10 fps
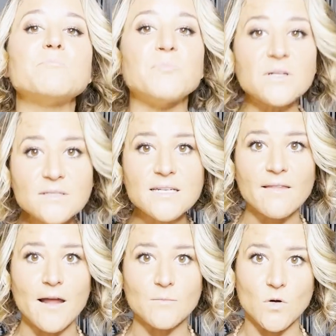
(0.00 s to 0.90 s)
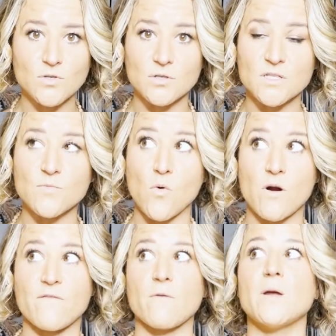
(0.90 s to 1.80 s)
building that emotional
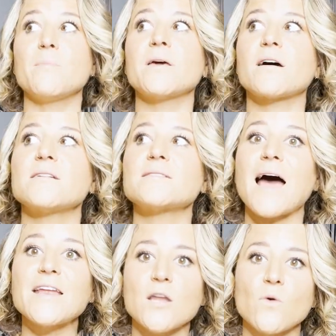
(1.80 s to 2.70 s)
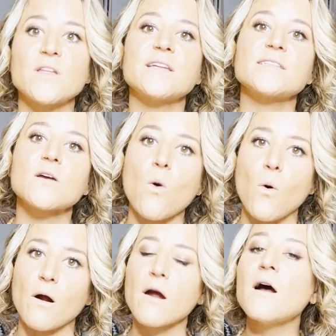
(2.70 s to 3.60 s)
support for me because I know that it is a
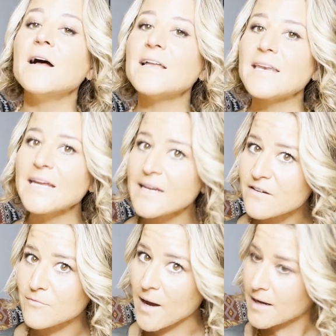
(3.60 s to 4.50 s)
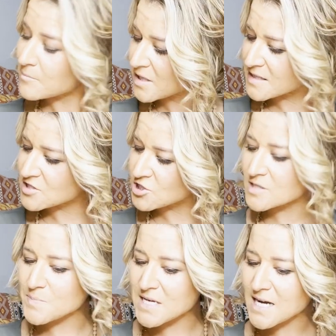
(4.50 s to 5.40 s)
core need of mine, because
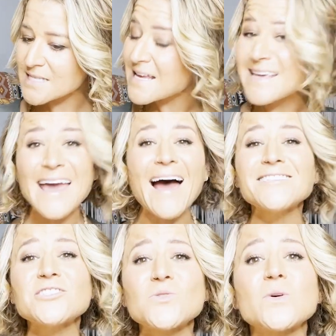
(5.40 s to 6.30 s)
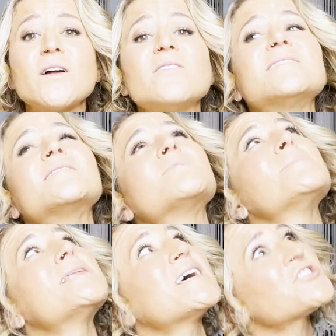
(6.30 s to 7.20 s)
just because I can do it all doesn't
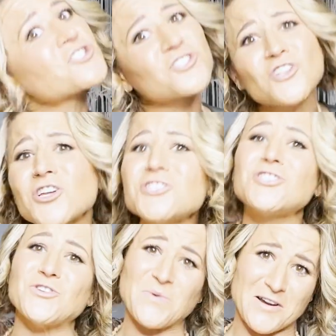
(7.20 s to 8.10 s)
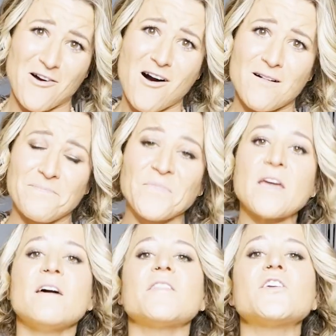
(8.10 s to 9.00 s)
mean I should do it all.
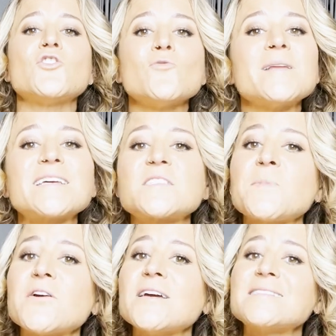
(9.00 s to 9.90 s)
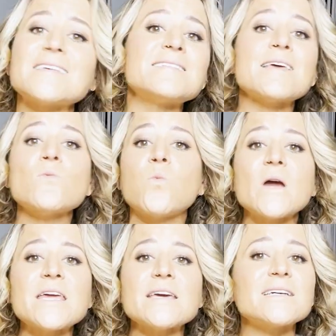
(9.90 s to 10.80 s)
The human experience is a
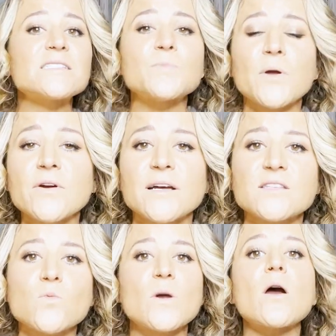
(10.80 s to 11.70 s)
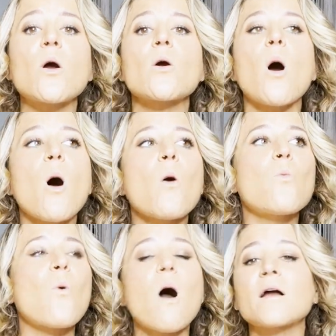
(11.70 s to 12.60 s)
we experience. We are all
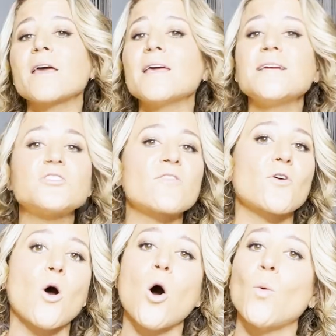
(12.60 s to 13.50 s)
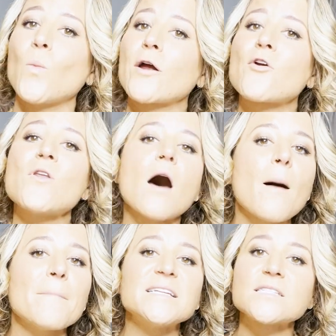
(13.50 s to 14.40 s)
walking each other home. We are
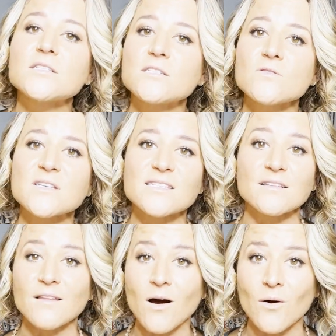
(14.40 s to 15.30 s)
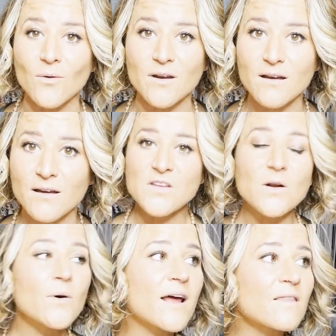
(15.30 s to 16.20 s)
not meant to do this alone. You
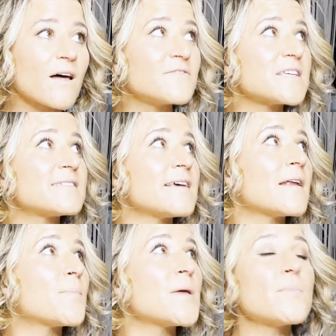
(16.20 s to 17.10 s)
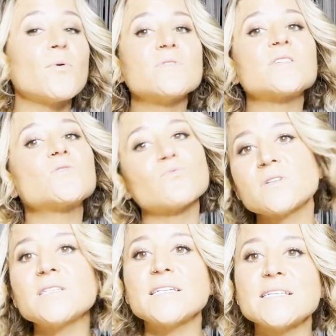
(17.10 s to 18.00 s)
know what I love to say to people is it's
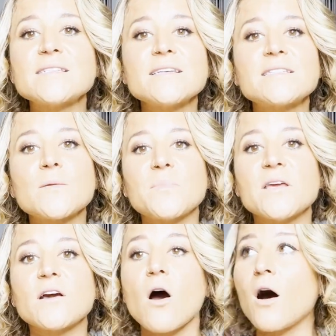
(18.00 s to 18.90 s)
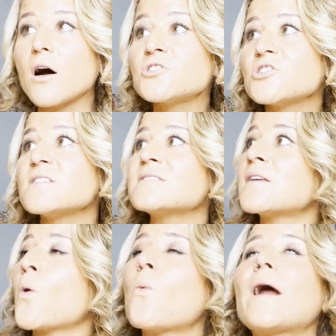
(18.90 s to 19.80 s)
real easy to be conscious
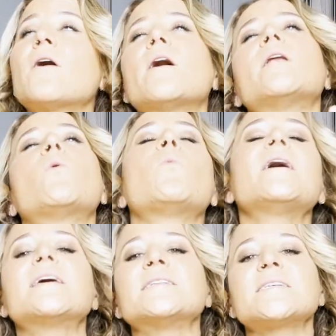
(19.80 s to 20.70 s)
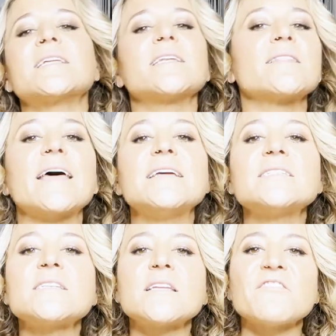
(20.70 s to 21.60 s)
and aware and awakened and
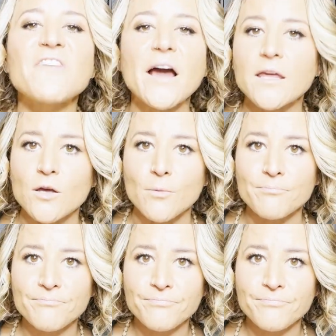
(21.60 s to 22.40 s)
enlightened in a vacuum.